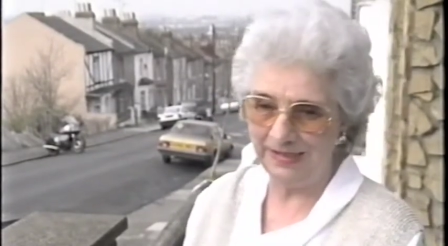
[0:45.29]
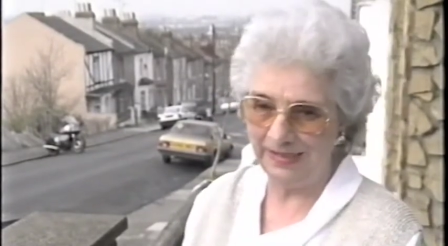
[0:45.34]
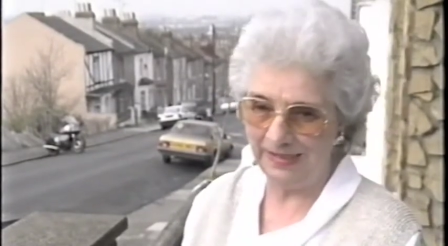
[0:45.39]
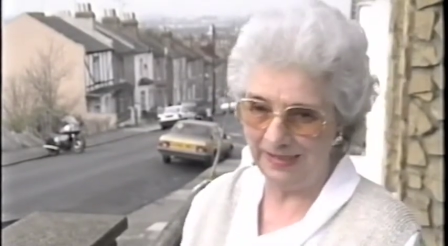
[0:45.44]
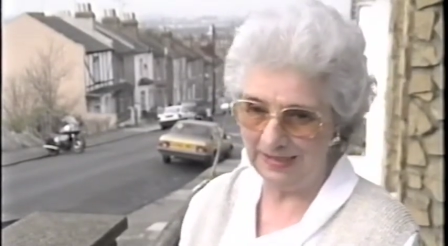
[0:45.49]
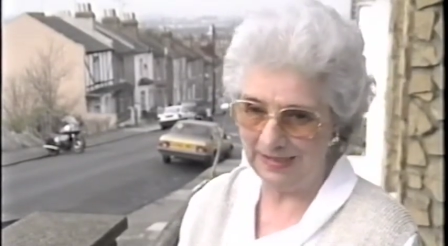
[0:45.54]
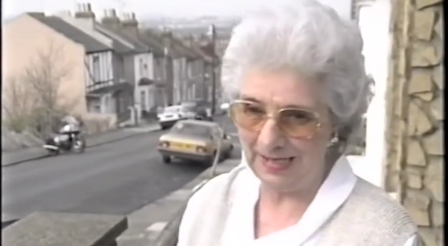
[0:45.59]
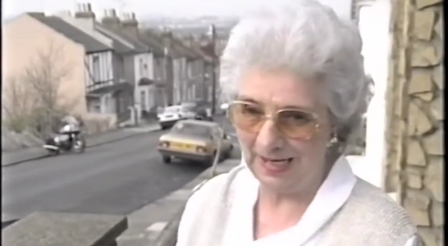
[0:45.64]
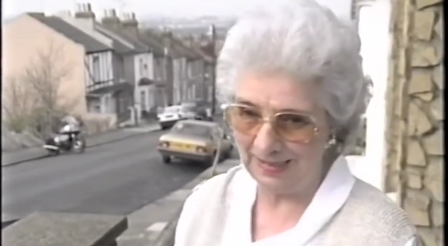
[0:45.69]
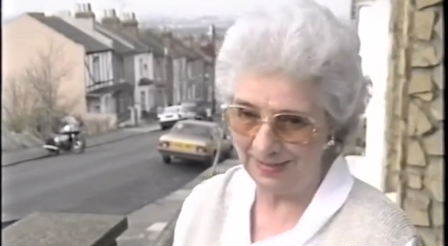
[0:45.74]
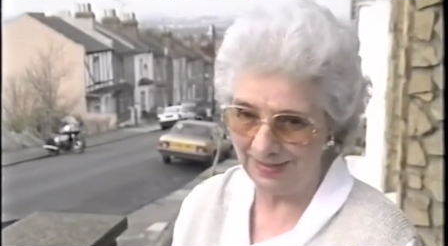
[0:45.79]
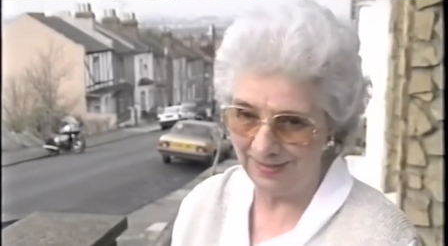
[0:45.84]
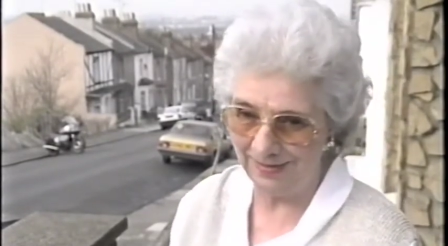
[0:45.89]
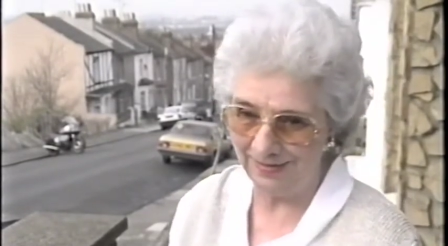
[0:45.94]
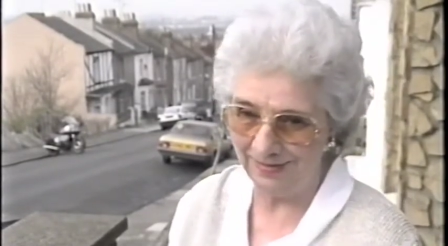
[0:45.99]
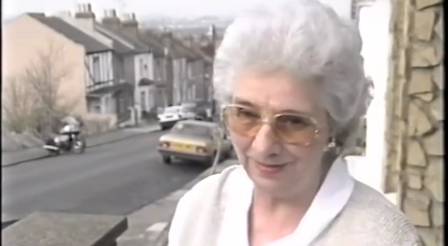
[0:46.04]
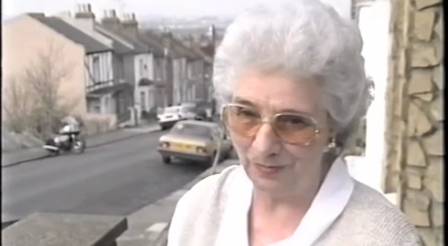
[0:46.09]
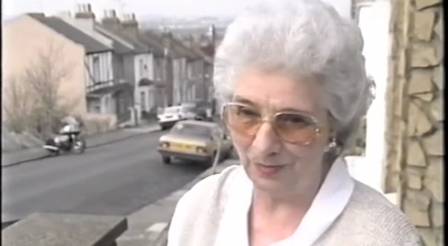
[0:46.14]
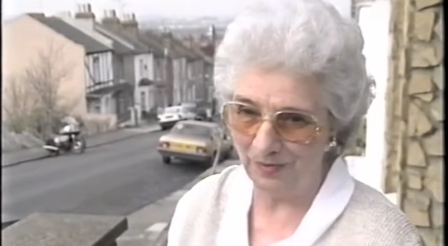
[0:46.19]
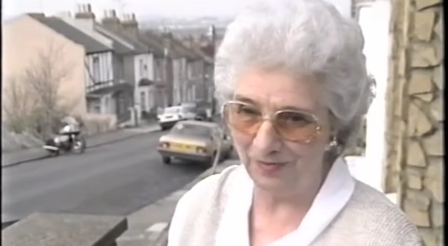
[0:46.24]
in the desert,
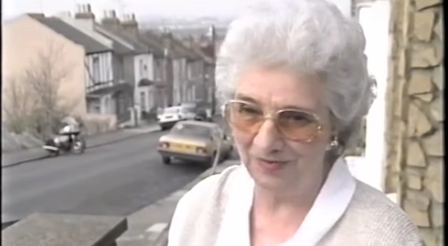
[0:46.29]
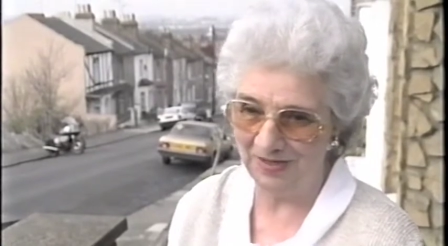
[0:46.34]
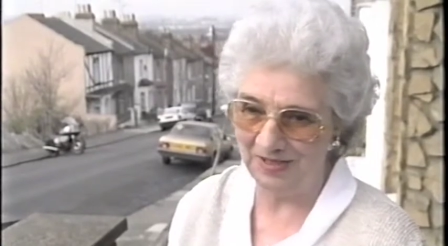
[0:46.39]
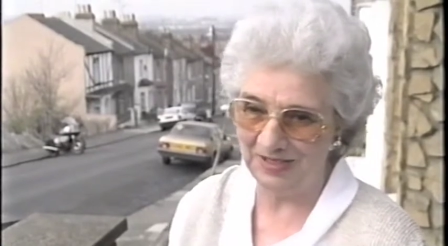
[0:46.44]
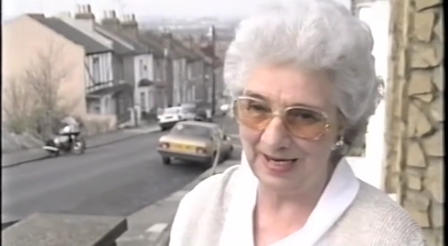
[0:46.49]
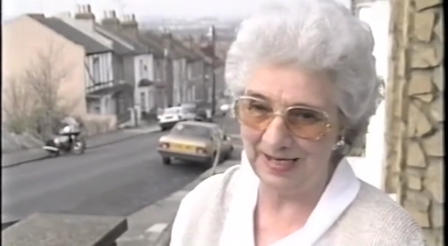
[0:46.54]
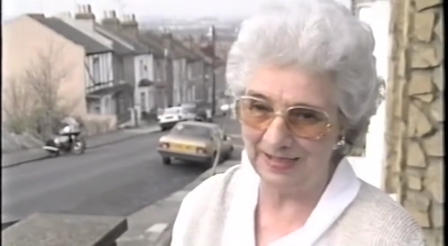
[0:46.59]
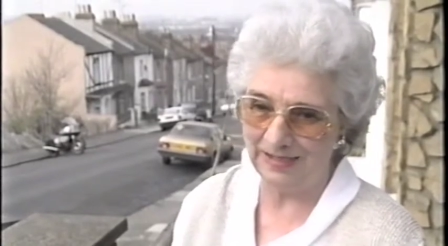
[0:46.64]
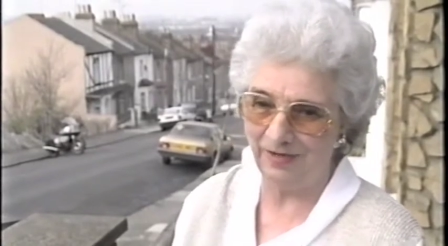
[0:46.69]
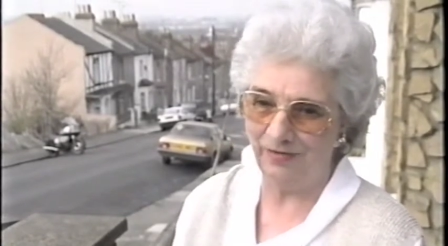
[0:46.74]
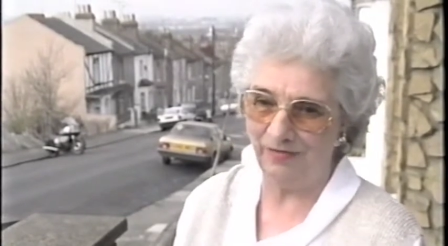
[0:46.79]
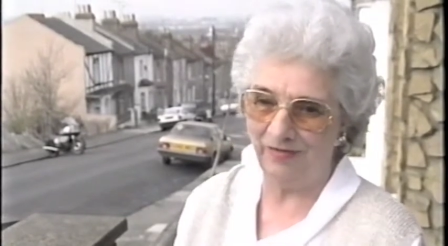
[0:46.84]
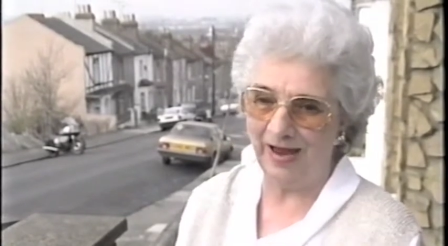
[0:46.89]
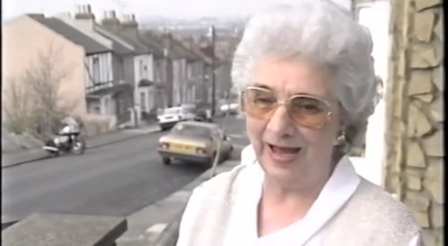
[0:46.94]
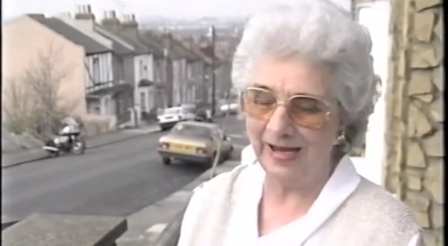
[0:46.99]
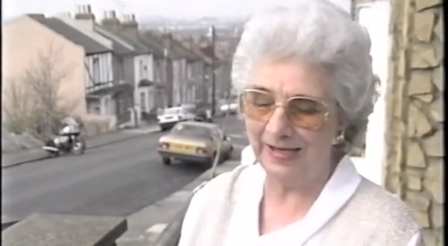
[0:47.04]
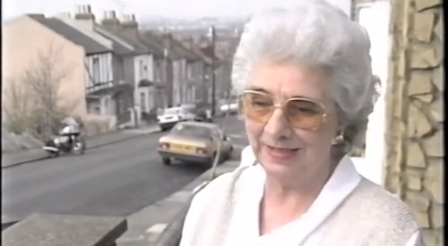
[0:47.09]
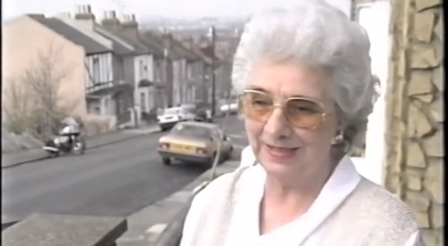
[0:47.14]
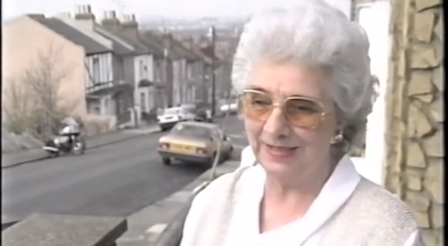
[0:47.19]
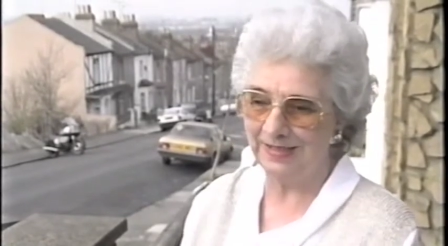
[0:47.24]
one of the desert
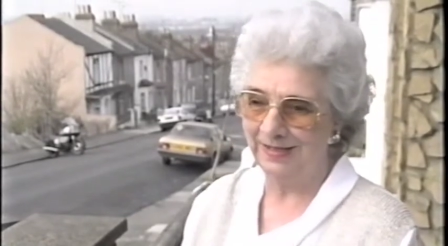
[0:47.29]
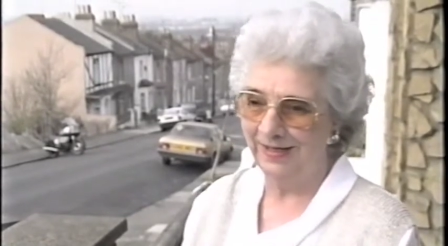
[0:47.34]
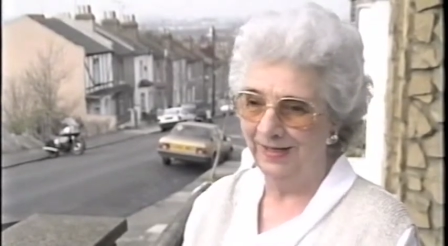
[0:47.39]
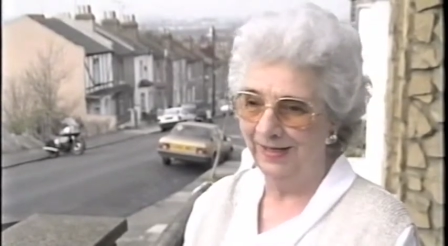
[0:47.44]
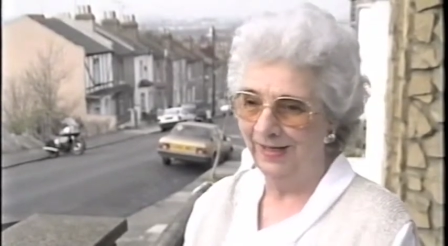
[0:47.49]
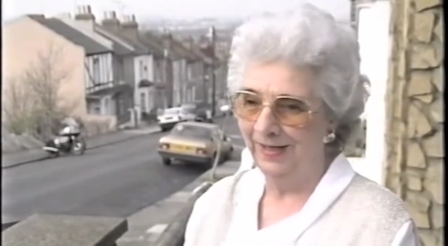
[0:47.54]
rats,